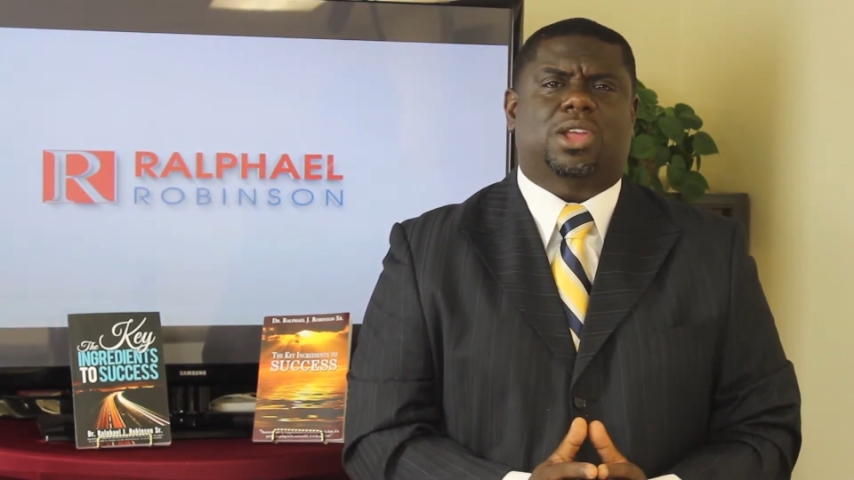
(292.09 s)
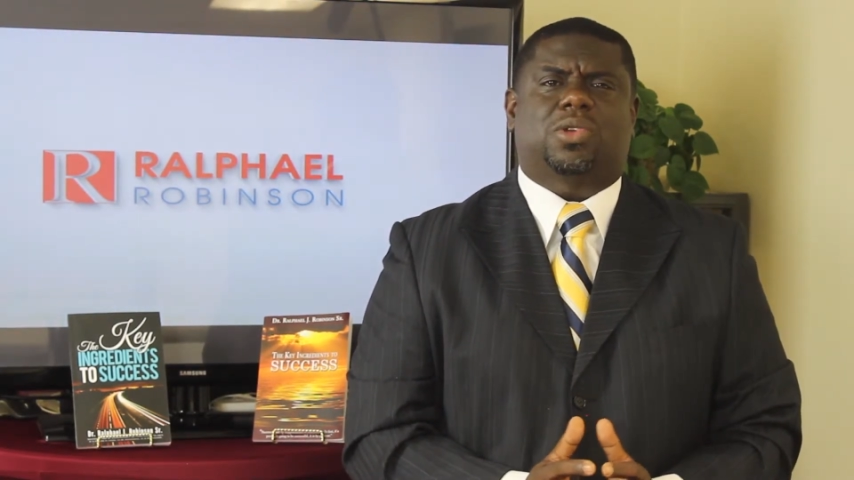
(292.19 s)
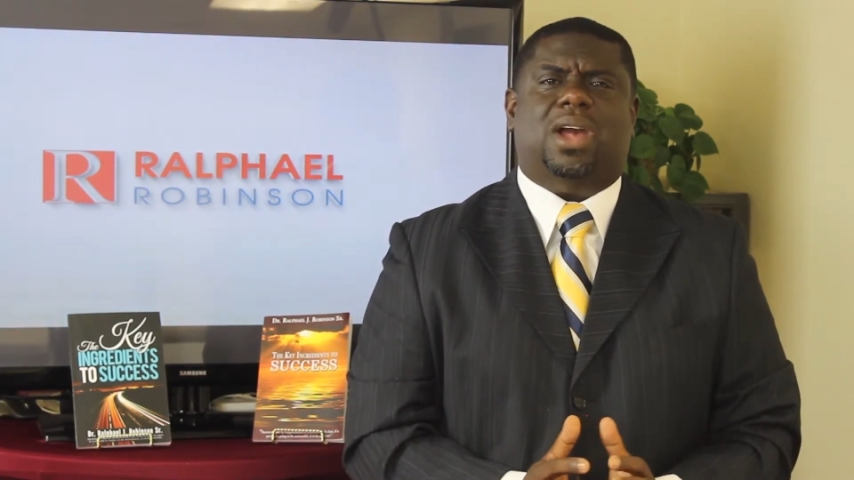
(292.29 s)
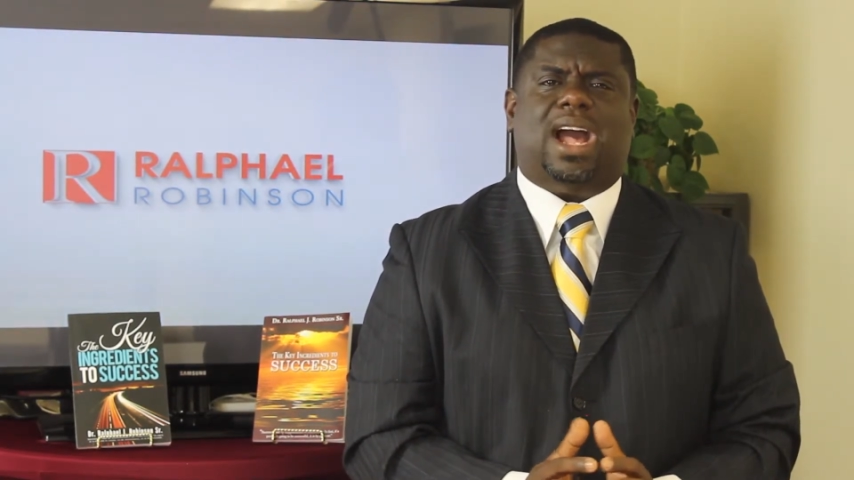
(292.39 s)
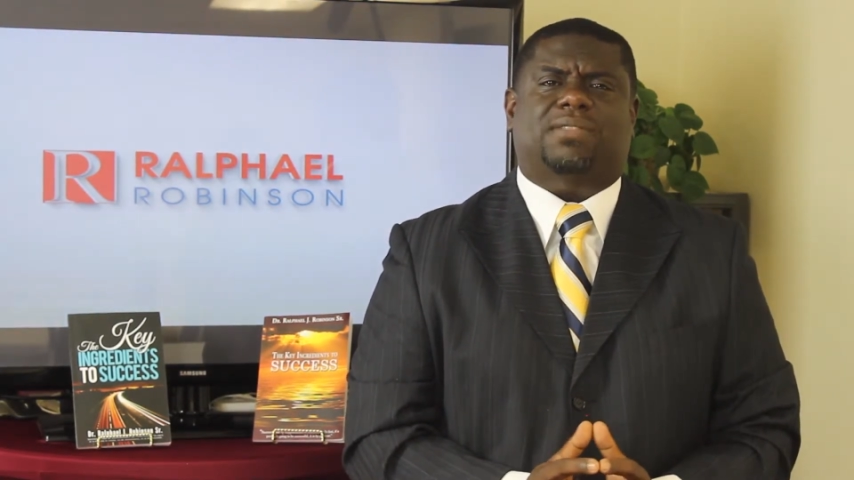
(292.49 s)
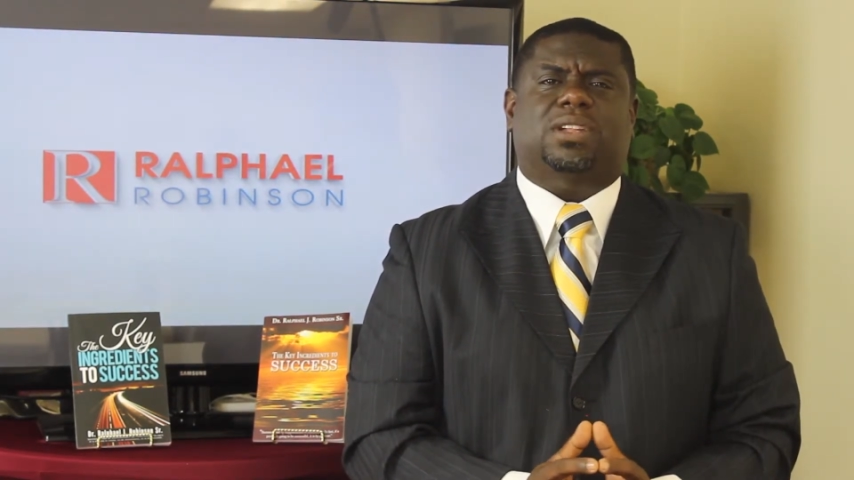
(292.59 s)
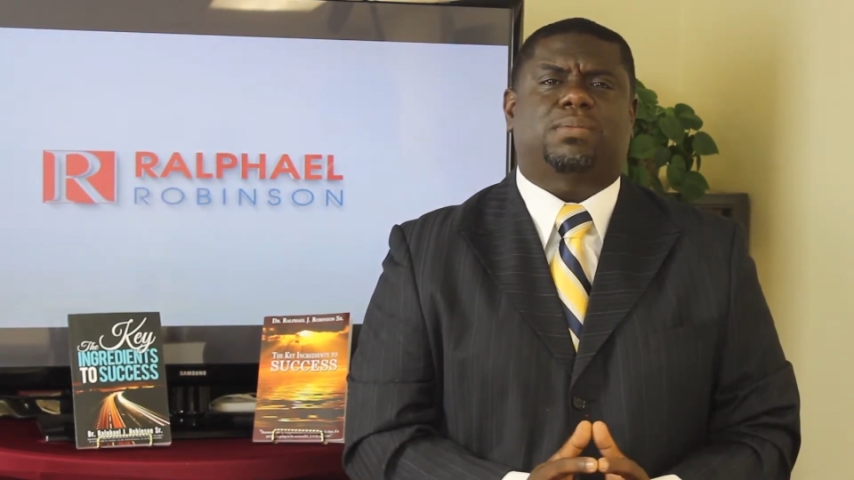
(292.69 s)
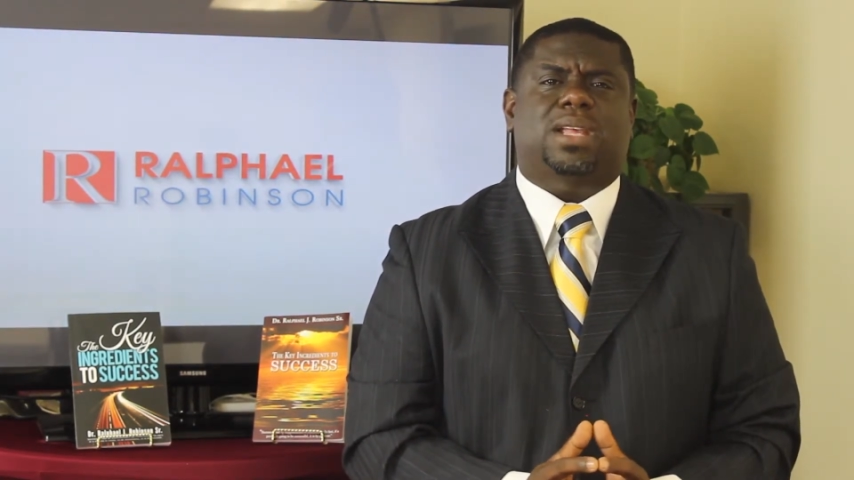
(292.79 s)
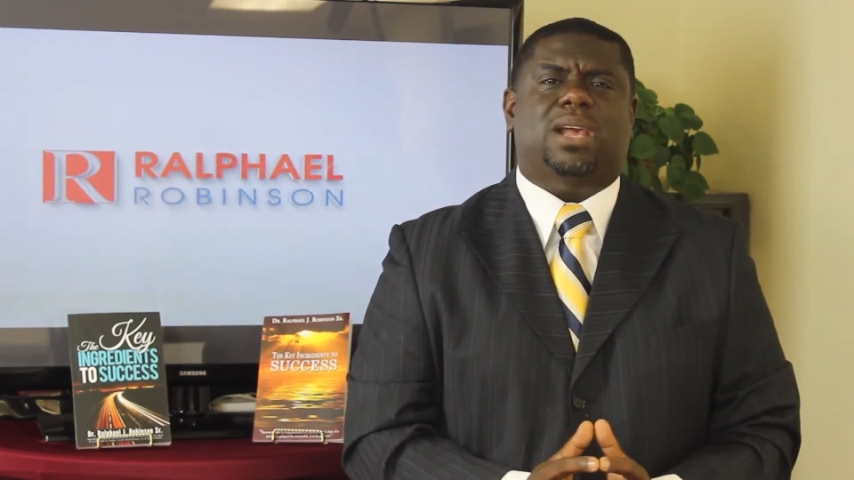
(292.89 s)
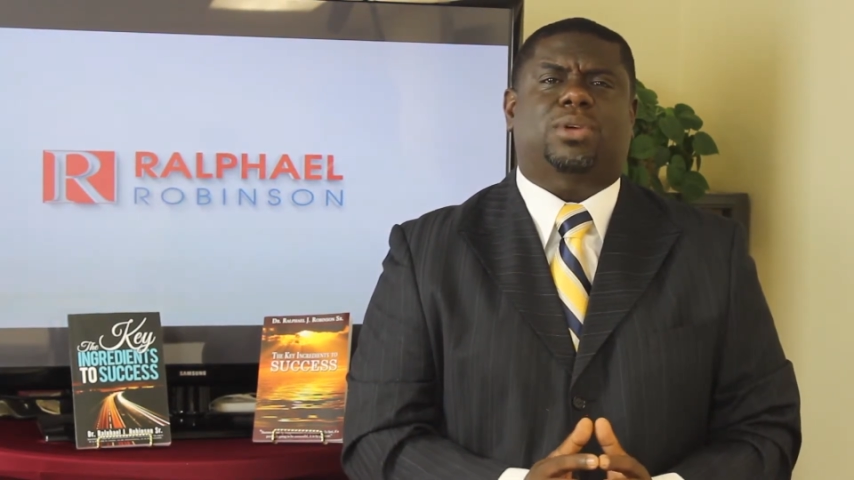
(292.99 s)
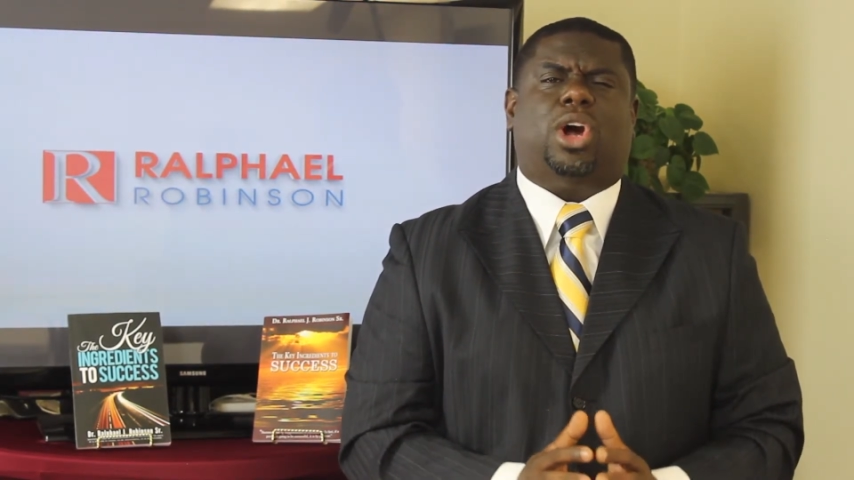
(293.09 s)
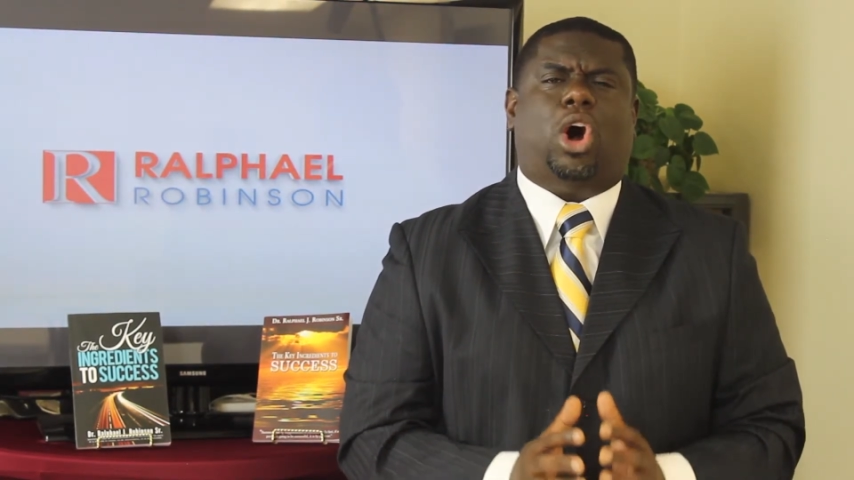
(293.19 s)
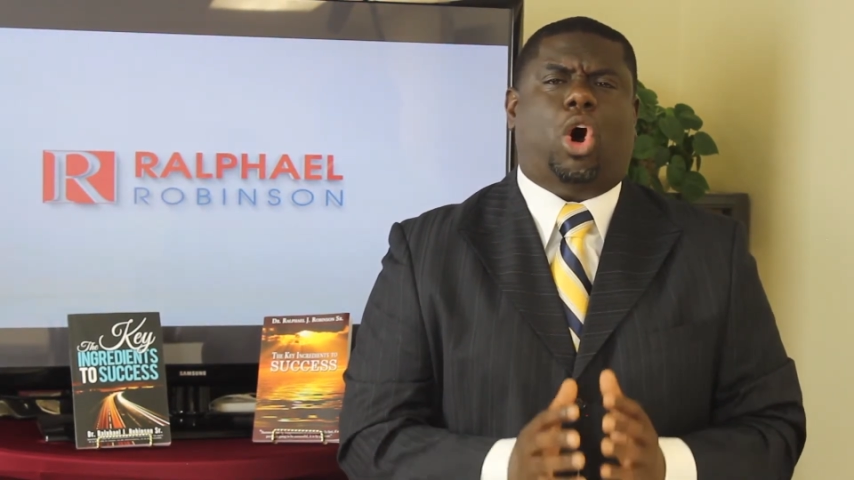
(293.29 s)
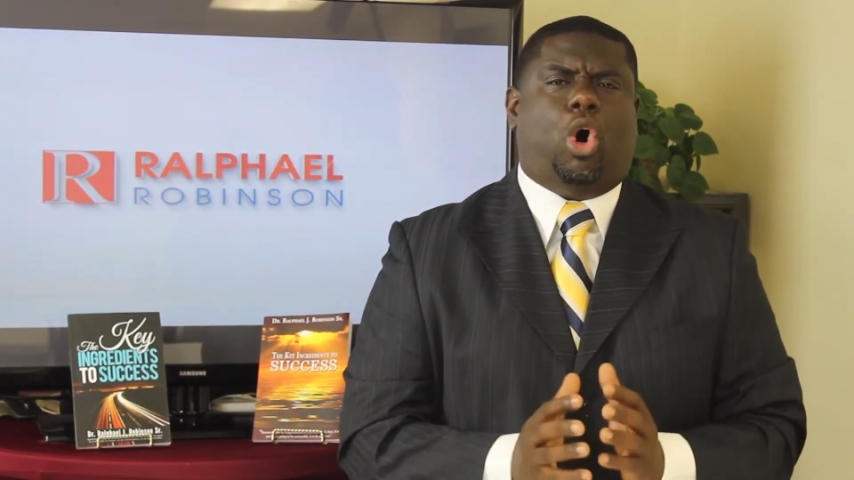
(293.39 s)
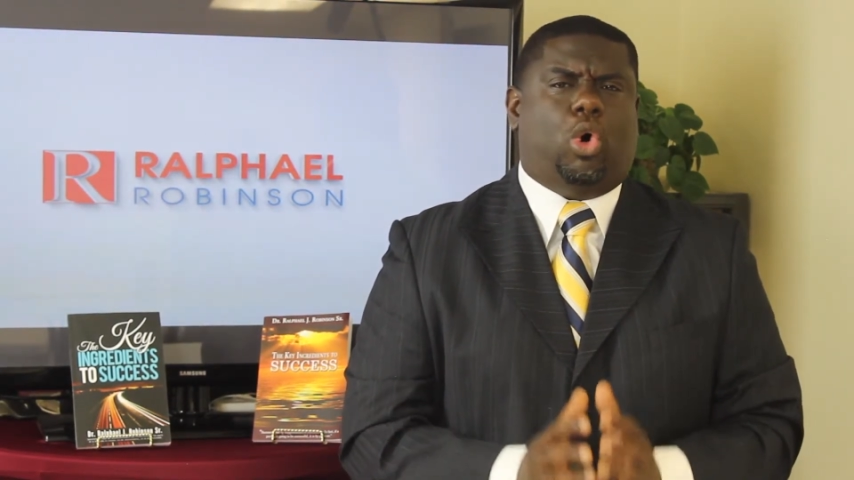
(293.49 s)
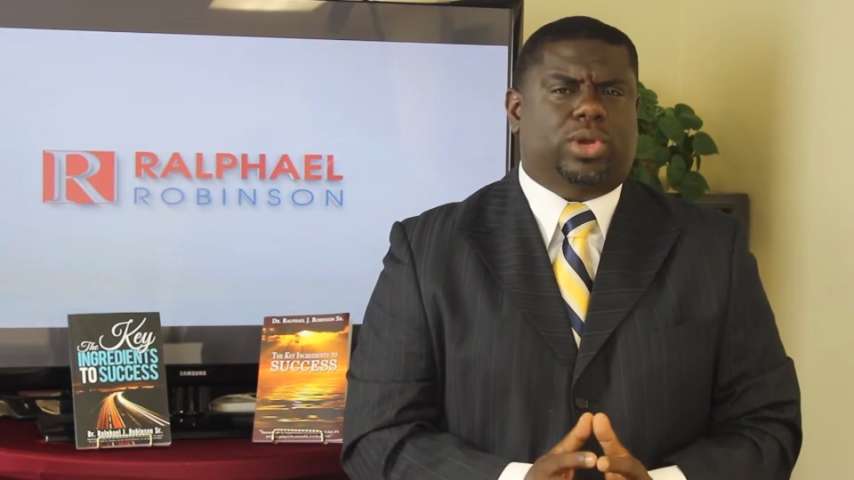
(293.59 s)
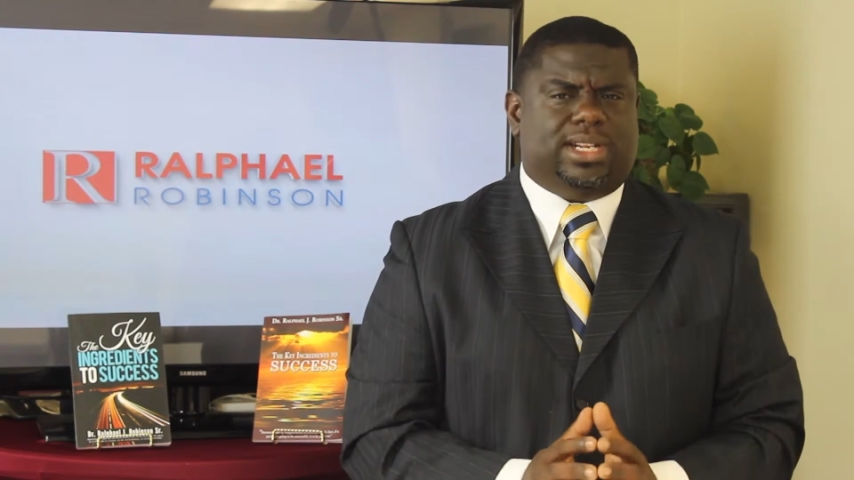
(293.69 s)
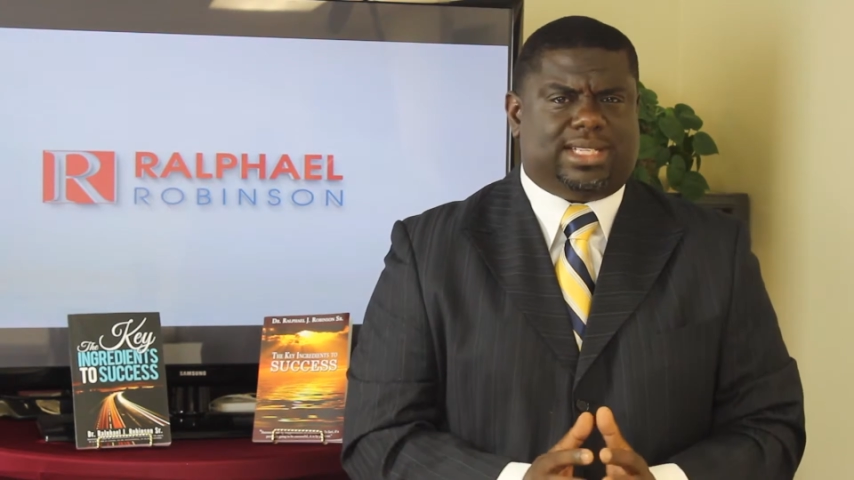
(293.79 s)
You have to be able to hold it